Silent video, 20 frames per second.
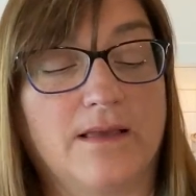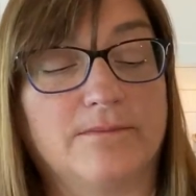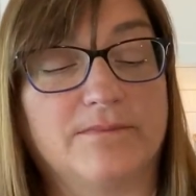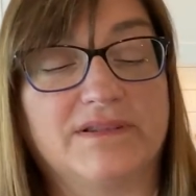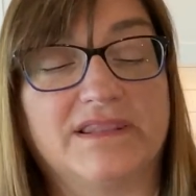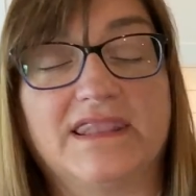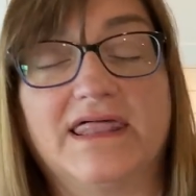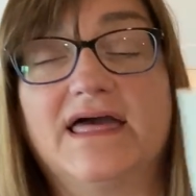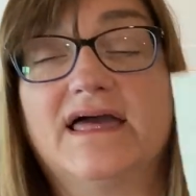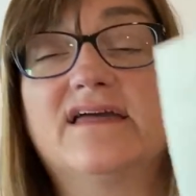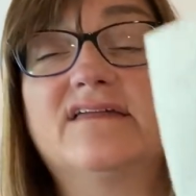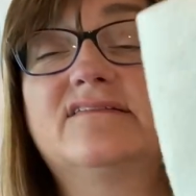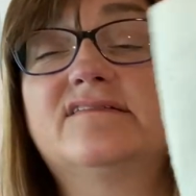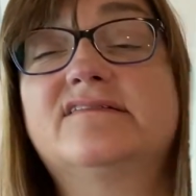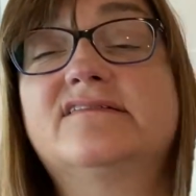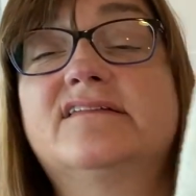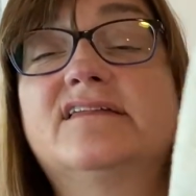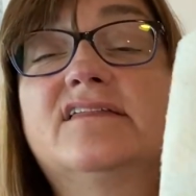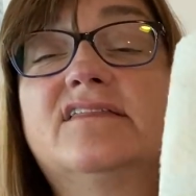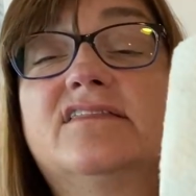
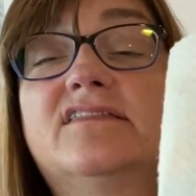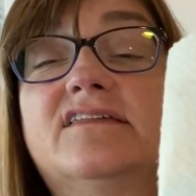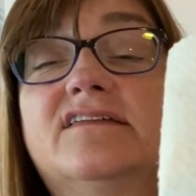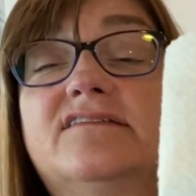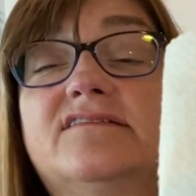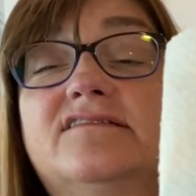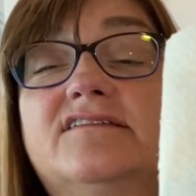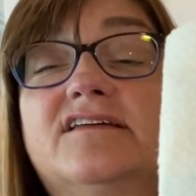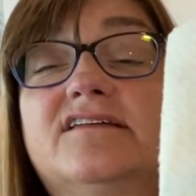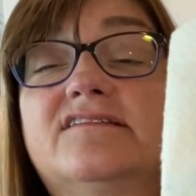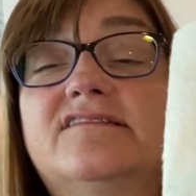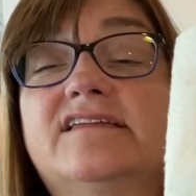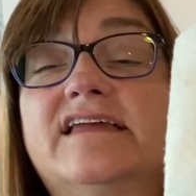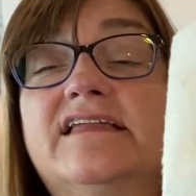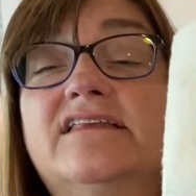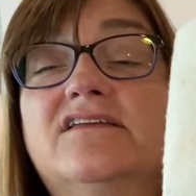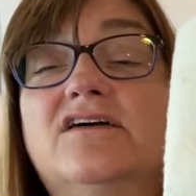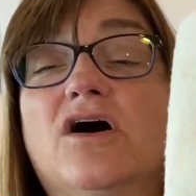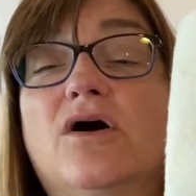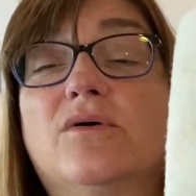Plus this does
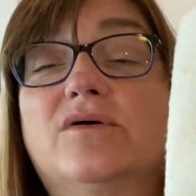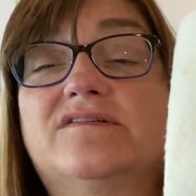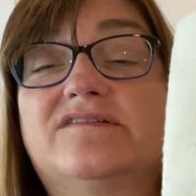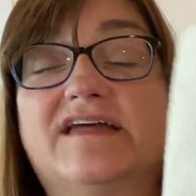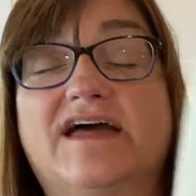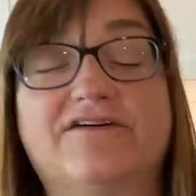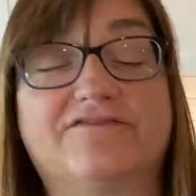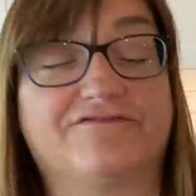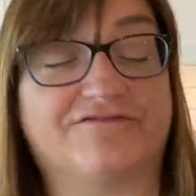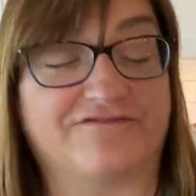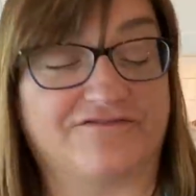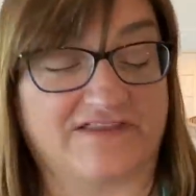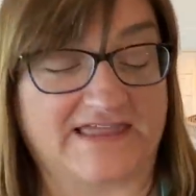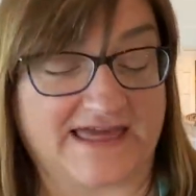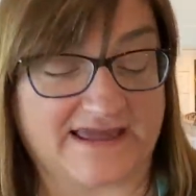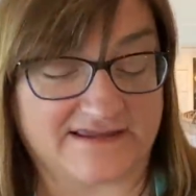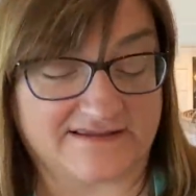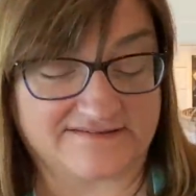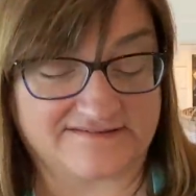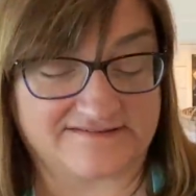tend to always have
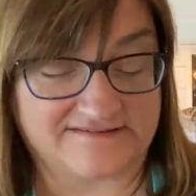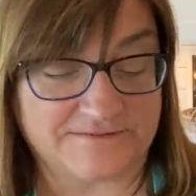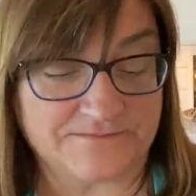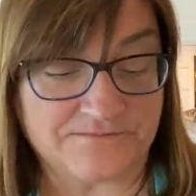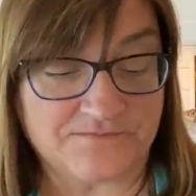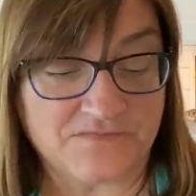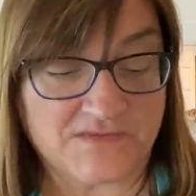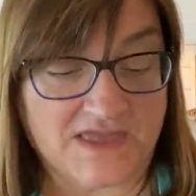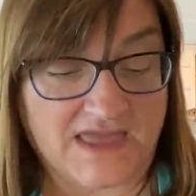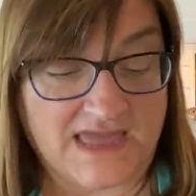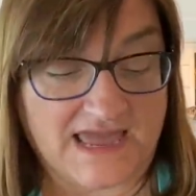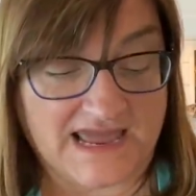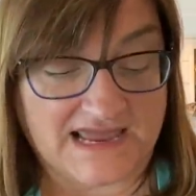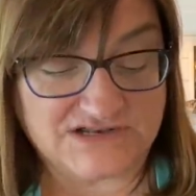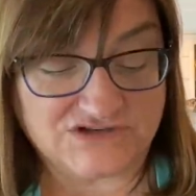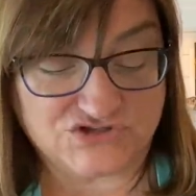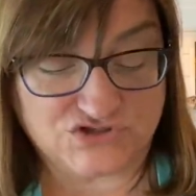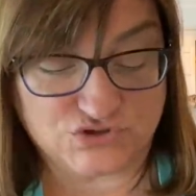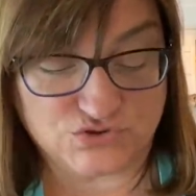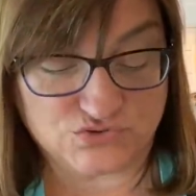flecks,
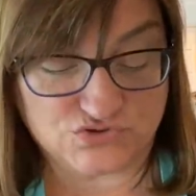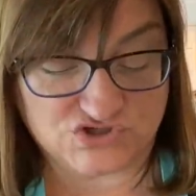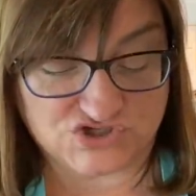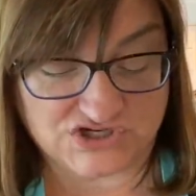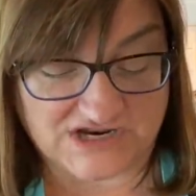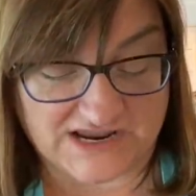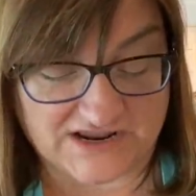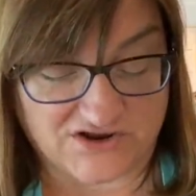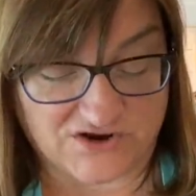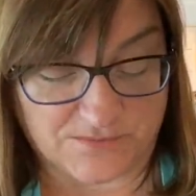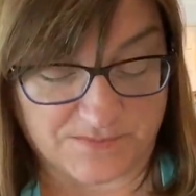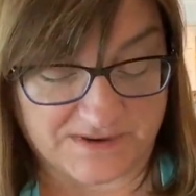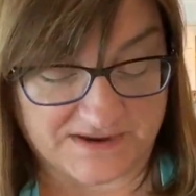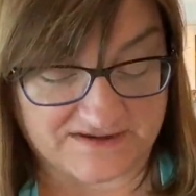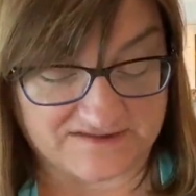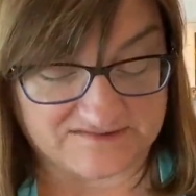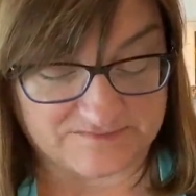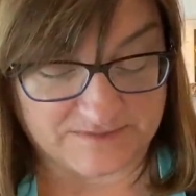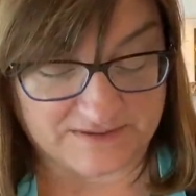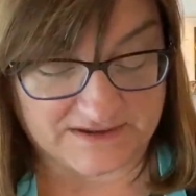and do check your
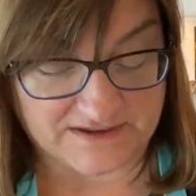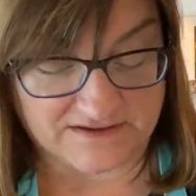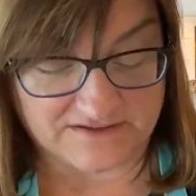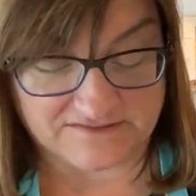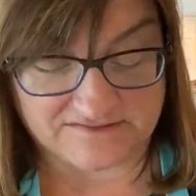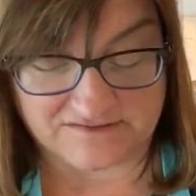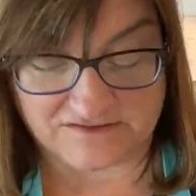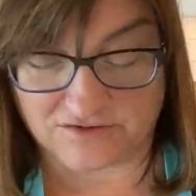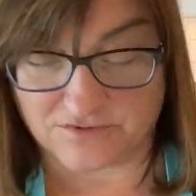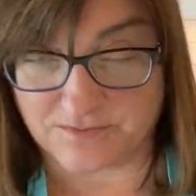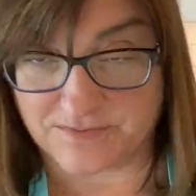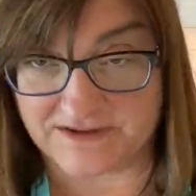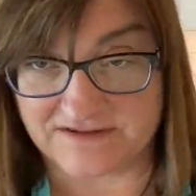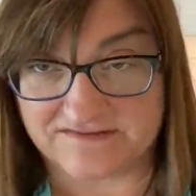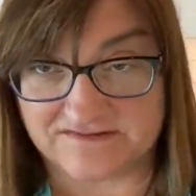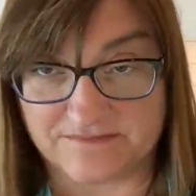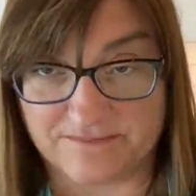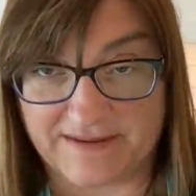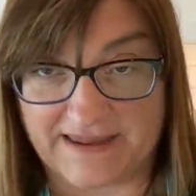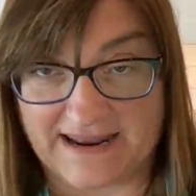piece, because your
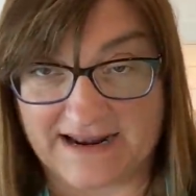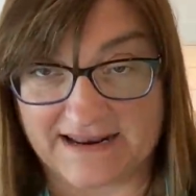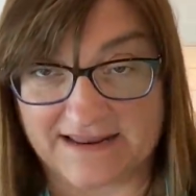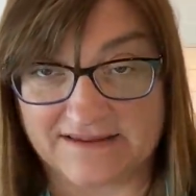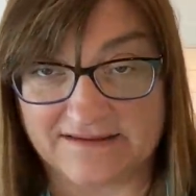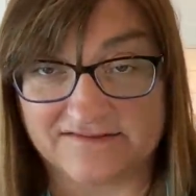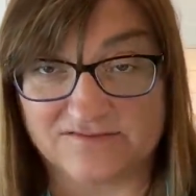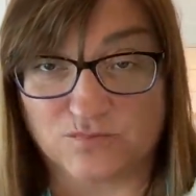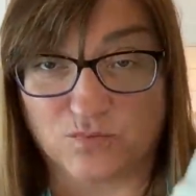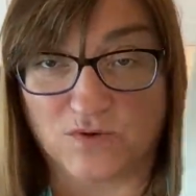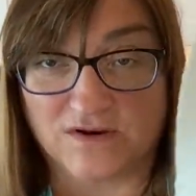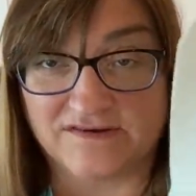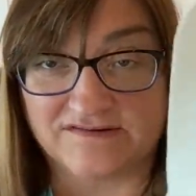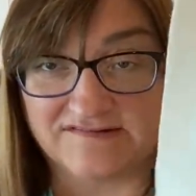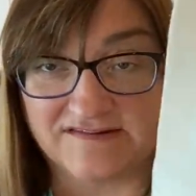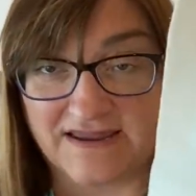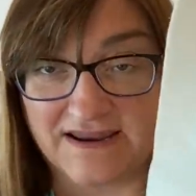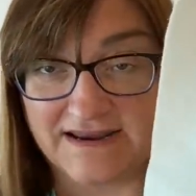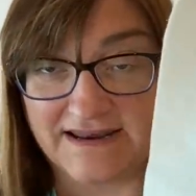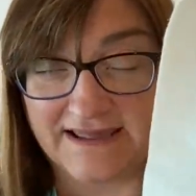piece of batting, because one
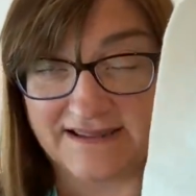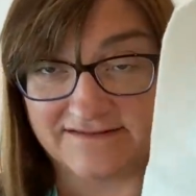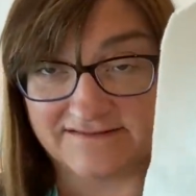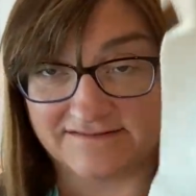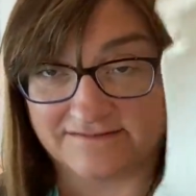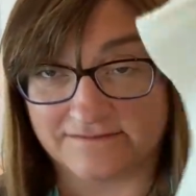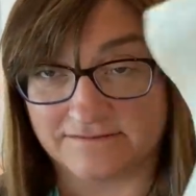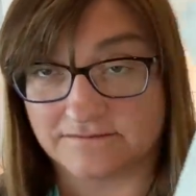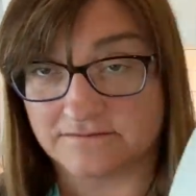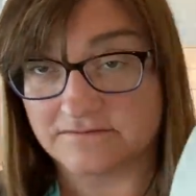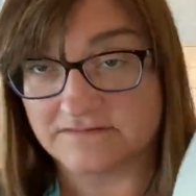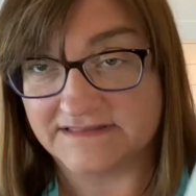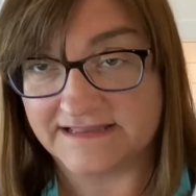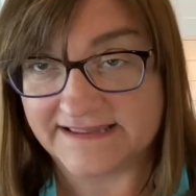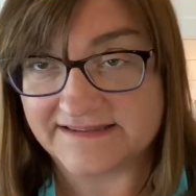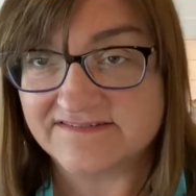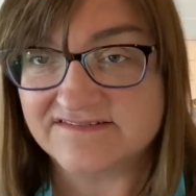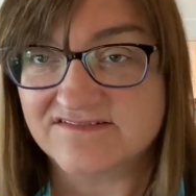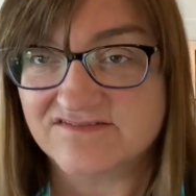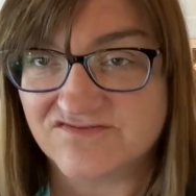side has
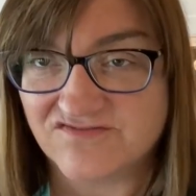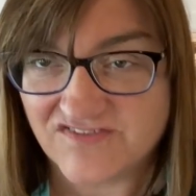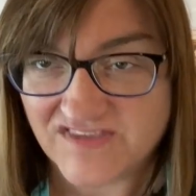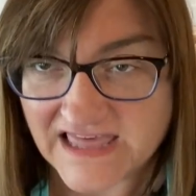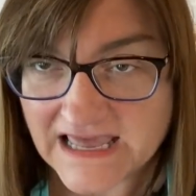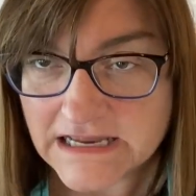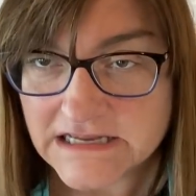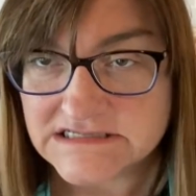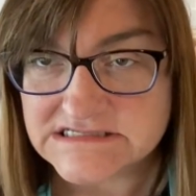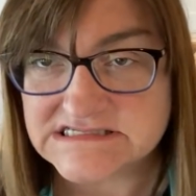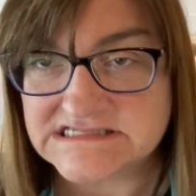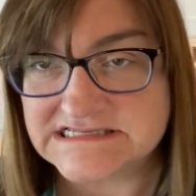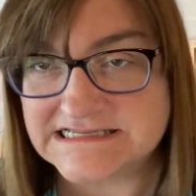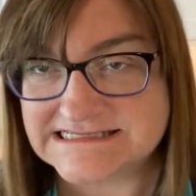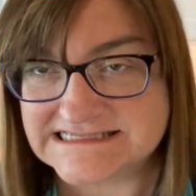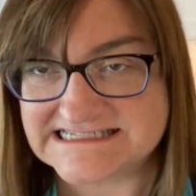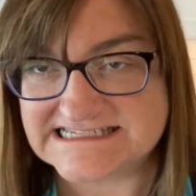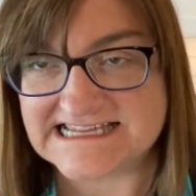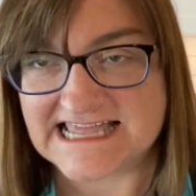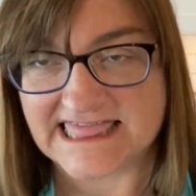less flecks,
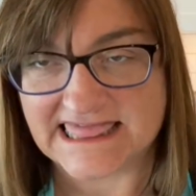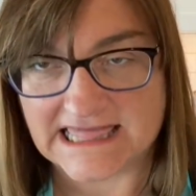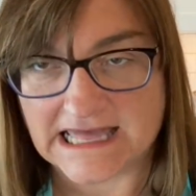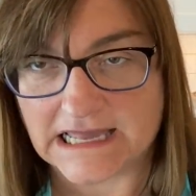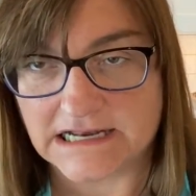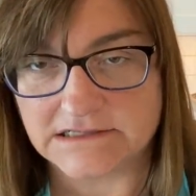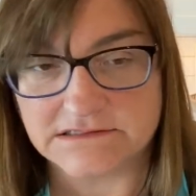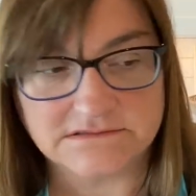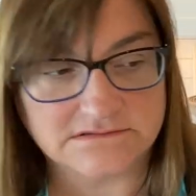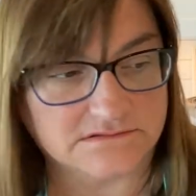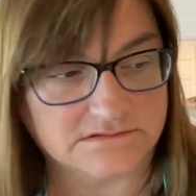let's say that